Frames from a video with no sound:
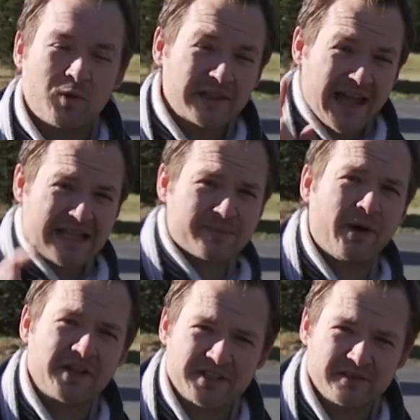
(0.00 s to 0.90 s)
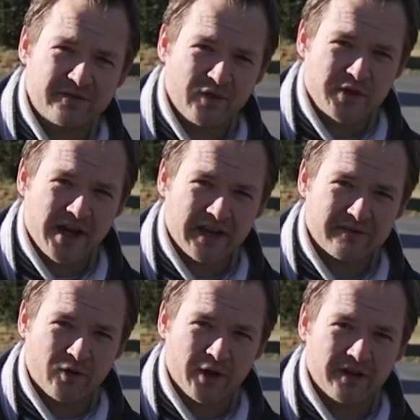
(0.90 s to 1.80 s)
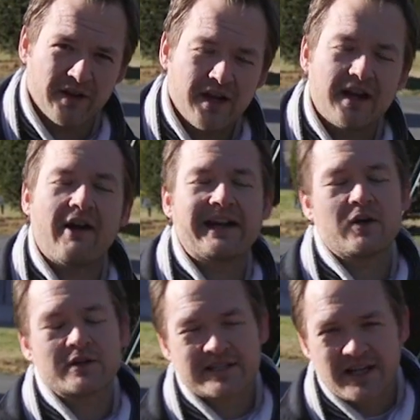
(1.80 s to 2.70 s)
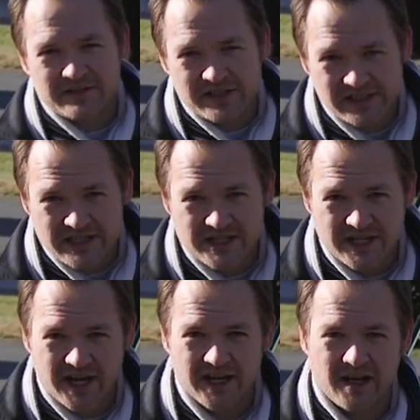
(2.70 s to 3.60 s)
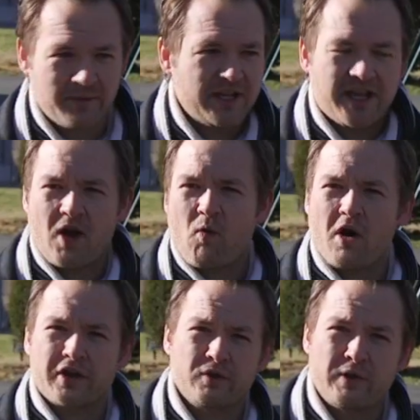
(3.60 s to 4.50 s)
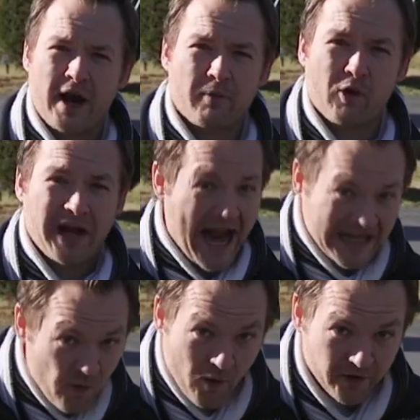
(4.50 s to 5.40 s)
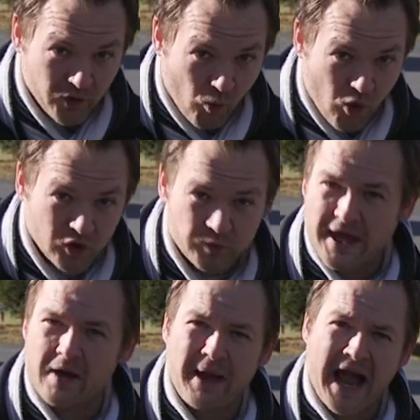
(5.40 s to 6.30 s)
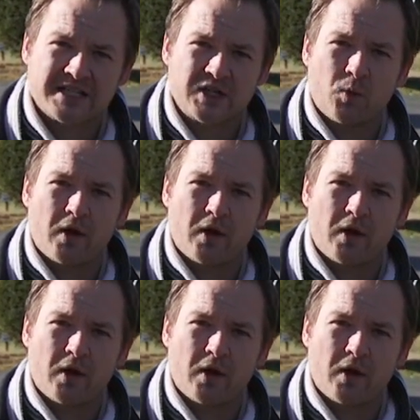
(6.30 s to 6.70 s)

One last Boston food nugget for you. Now, I know it sounds cliched. I mean, you can't walk through an airport anywhere in the world without passing